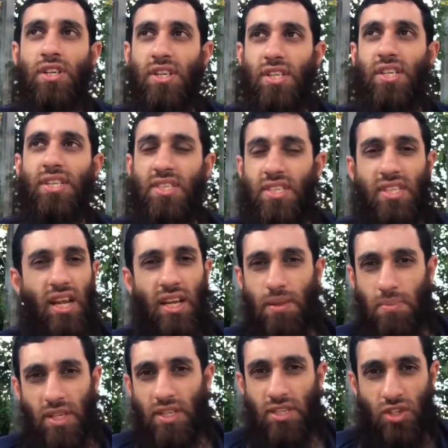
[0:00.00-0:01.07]
doesn't necessarily
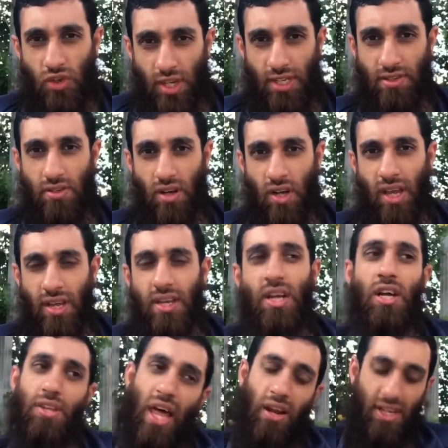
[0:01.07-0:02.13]
mean it's creed. Okay,
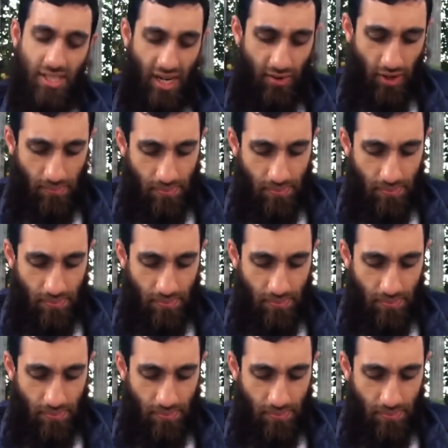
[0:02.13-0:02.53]
now let's carry